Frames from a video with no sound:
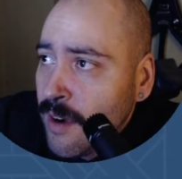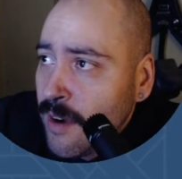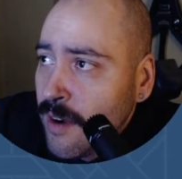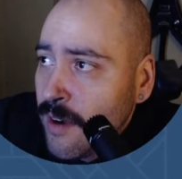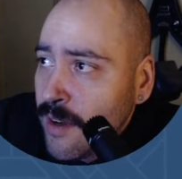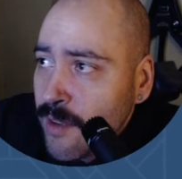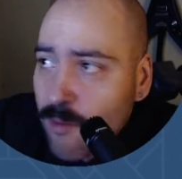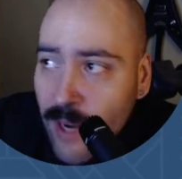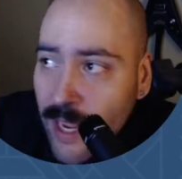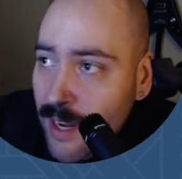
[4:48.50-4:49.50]
It
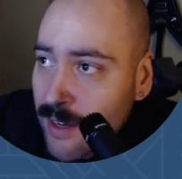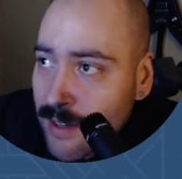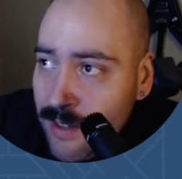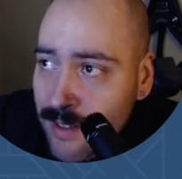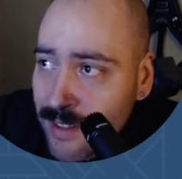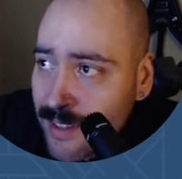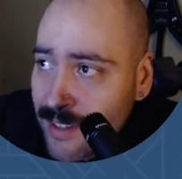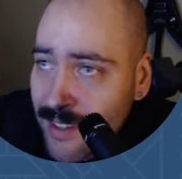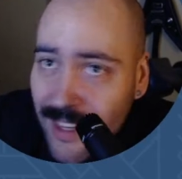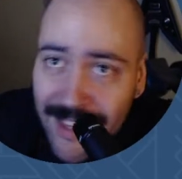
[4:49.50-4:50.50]
ran
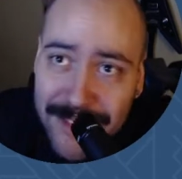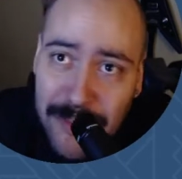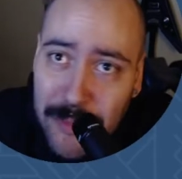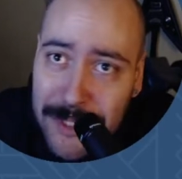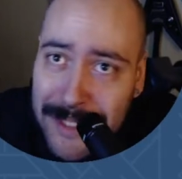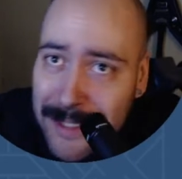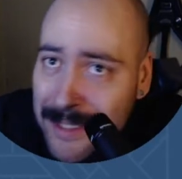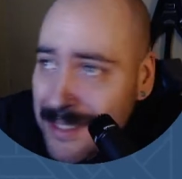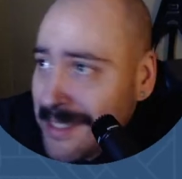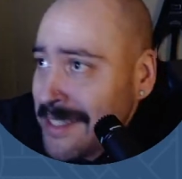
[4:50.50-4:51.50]
and it's completed.
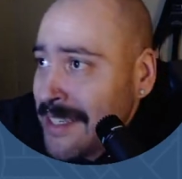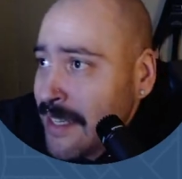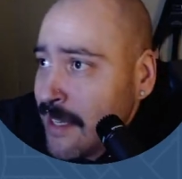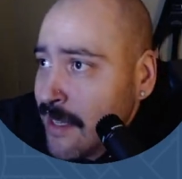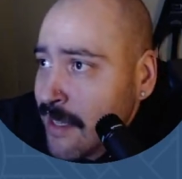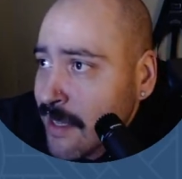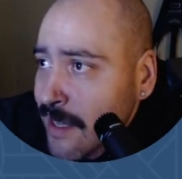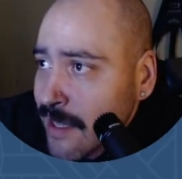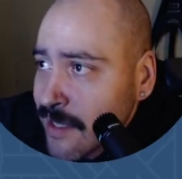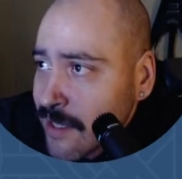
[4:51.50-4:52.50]
And
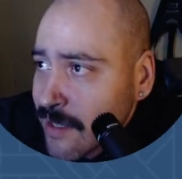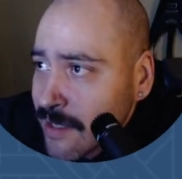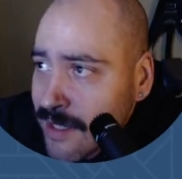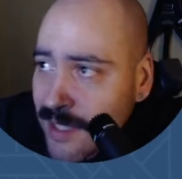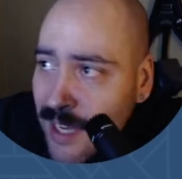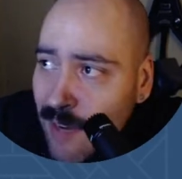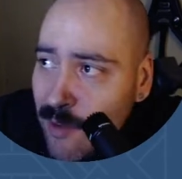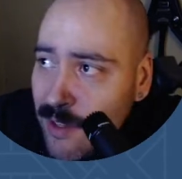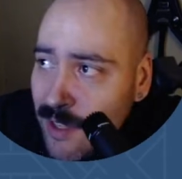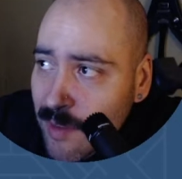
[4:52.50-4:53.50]
so to see the output of the
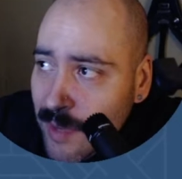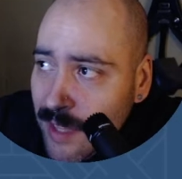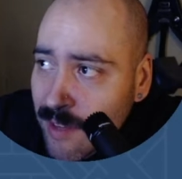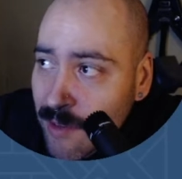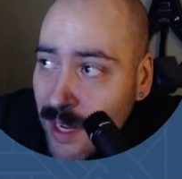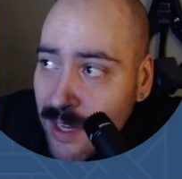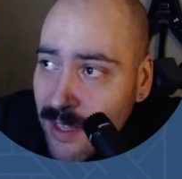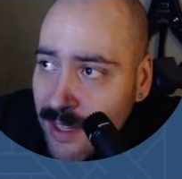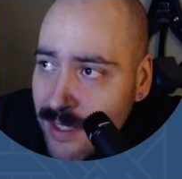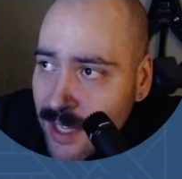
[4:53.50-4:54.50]
command that ran in the
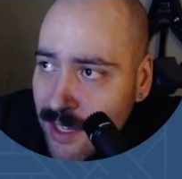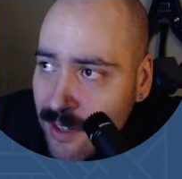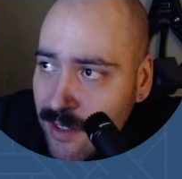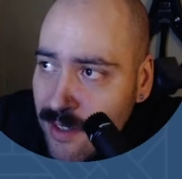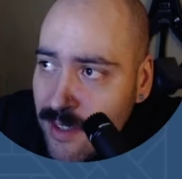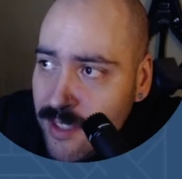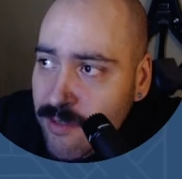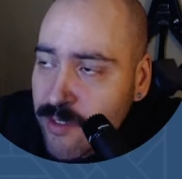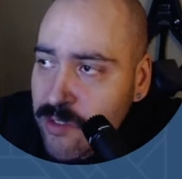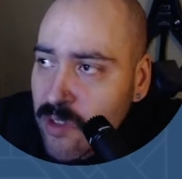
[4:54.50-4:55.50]
container, let's view
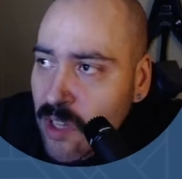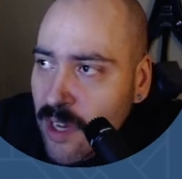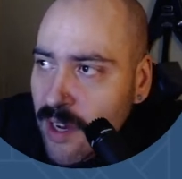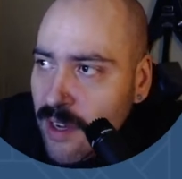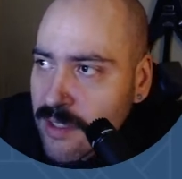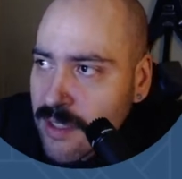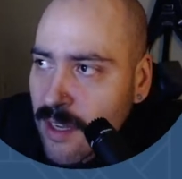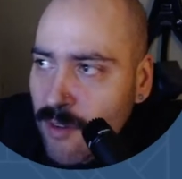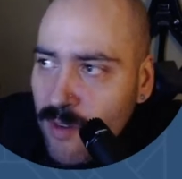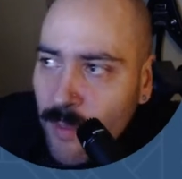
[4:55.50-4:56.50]
the logs
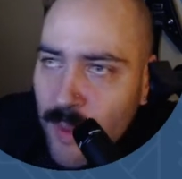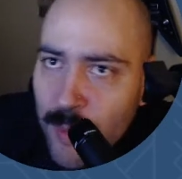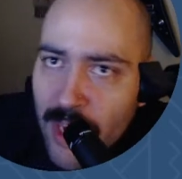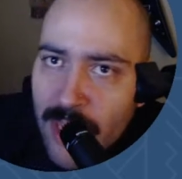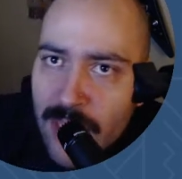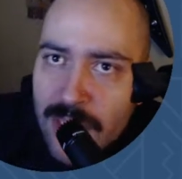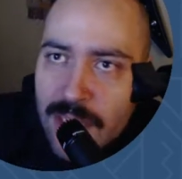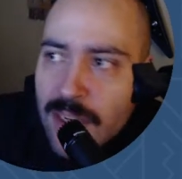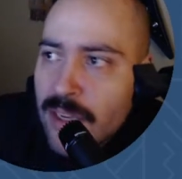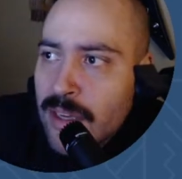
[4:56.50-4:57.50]
from the pod.
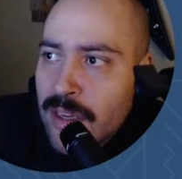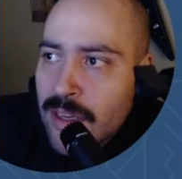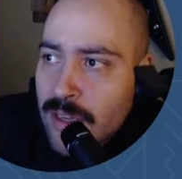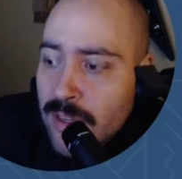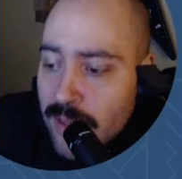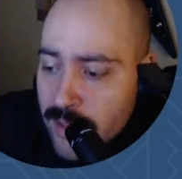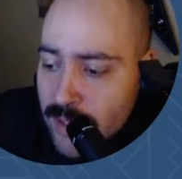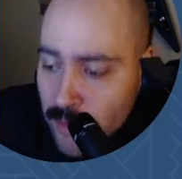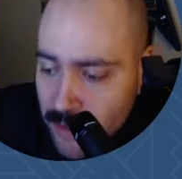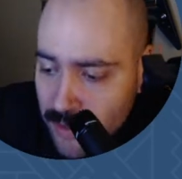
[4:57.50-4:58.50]
So we'll
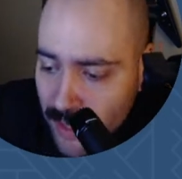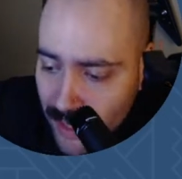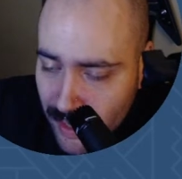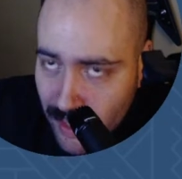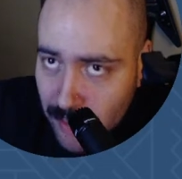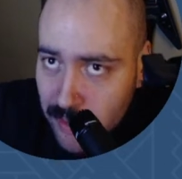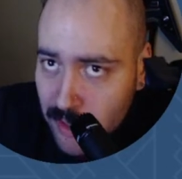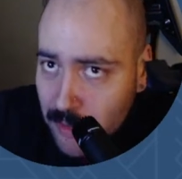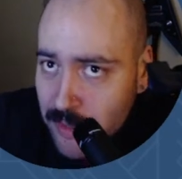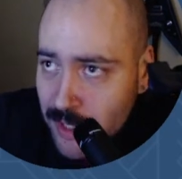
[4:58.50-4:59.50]
do that again with
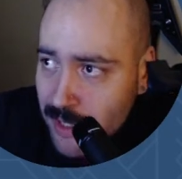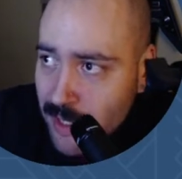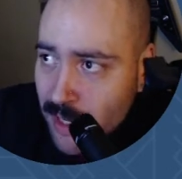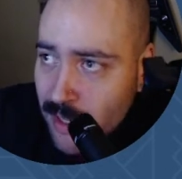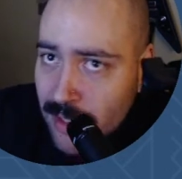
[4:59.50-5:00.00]
kubectl